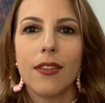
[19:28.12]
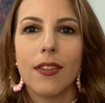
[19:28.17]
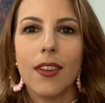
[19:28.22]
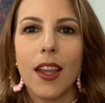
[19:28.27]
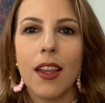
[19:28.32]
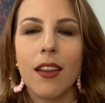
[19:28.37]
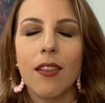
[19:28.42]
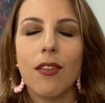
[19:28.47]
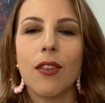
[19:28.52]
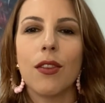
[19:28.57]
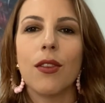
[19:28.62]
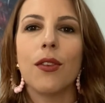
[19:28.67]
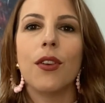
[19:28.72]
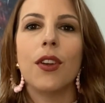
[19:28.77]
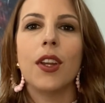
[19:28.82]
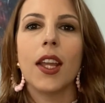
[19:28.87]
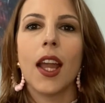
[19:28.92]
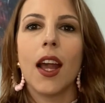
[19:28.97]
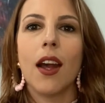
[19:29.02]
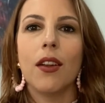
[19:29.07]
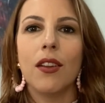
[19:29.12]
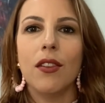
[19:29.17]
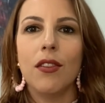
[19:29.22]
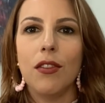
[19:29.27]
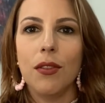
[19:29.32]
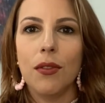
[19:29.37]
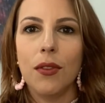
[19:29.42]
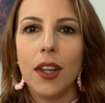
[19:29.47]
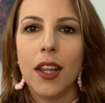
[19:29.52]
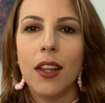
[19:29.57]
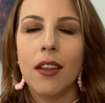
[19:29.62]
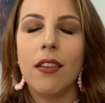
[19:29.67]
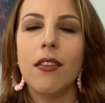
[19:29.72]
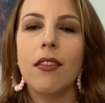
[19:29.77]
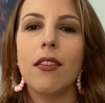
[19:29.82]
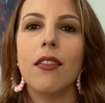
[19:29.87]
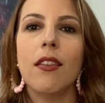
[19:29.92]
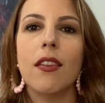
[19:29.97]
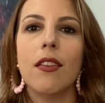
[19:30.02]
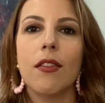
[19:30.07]
is learning how to tune
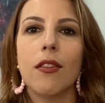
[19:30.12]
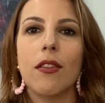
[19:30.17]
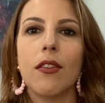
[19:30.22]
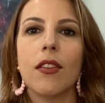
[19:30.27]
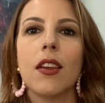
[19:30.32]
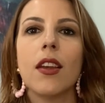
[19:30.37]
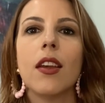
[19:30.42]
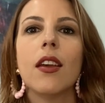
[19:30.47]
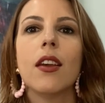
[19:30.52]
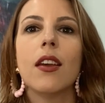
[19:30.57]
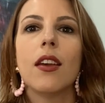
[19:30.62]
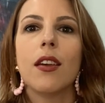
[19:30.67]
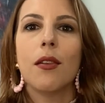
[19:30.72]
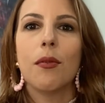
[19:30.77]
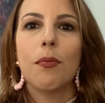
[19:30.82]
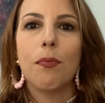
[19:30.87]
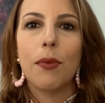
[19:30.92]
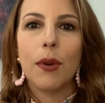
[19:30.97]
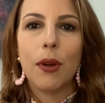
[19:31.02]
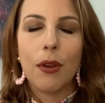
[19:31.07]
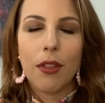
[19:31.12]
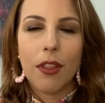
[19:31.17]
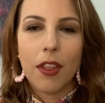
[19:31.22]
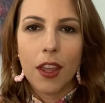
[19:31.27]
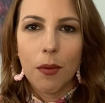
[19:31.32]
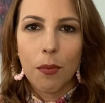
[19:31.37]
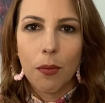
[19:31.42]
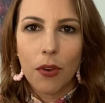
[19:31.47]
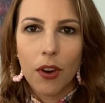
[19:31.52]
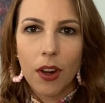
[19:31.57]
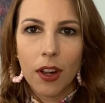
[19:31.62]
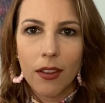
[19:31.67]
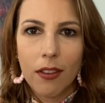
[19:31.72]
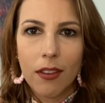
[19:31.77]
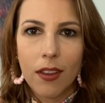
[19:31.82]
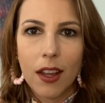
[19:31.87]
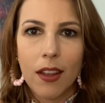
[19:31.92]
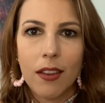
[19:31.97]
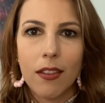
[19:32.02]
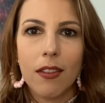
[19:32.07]
into this birthing
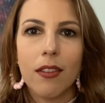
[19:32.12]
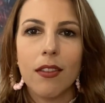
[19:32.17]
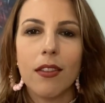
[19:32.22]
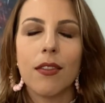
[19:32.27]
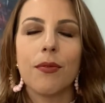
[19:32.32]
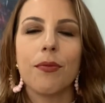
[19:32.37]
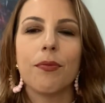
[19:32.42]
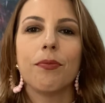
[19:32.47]
process,